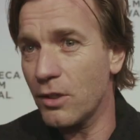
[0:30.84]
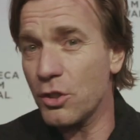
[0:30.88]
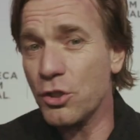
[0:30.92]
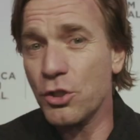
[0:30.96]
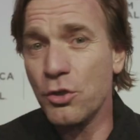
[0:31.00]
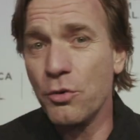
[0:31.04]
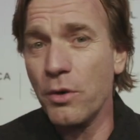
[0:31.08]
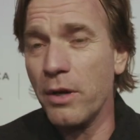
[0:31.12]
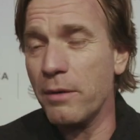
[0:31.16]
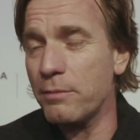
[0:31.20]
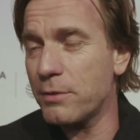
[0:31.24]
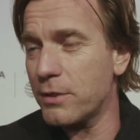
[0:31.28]
The
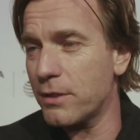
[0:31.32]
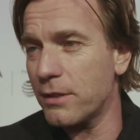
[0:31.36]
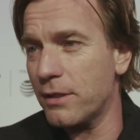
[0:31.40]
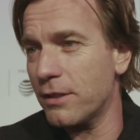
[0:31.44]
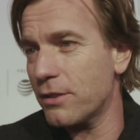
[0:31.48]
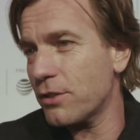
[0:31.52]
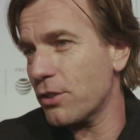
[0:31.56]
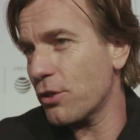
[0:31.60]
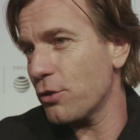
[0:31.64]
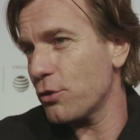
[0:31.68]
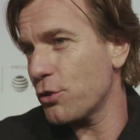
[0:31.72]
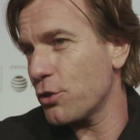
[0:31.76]
script,
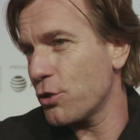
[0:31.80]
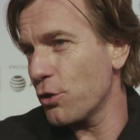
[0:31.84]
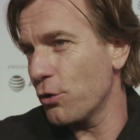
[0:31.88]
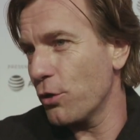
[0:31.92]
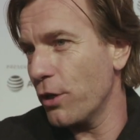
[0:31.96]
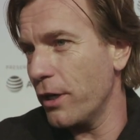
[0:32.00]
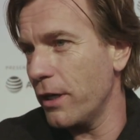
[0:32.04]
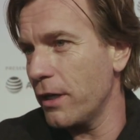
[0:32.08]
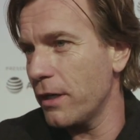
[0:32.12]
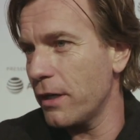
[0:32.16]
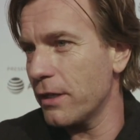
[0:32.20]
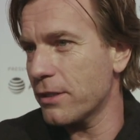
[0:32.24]
it's a good
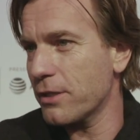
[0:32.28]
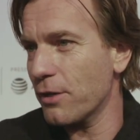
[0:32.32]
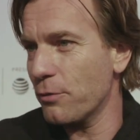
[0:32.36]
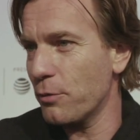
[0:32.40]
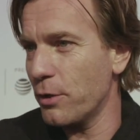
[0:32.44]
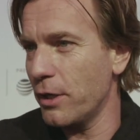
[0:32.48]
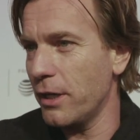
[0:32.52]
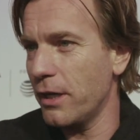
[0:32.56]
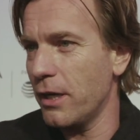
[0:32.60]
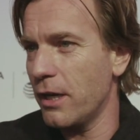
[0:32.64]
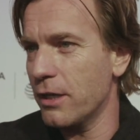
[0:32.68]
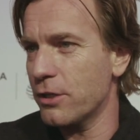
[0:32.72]
story. It's a
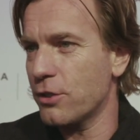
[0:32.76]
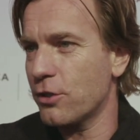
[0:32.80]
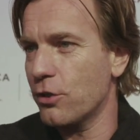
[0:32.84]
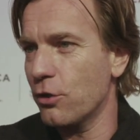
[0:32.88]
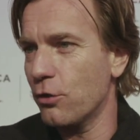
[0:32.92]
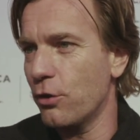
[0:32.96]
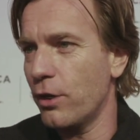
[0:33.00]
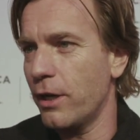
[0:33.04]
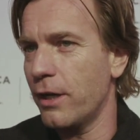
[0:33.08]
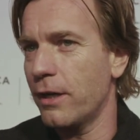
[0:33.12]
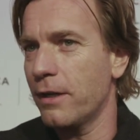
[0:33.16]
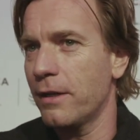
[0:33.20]
really nice
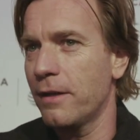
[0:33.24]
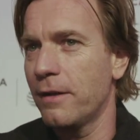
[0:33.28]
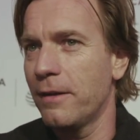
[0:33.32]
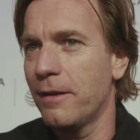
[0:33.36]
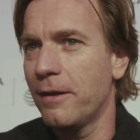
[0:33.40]
story.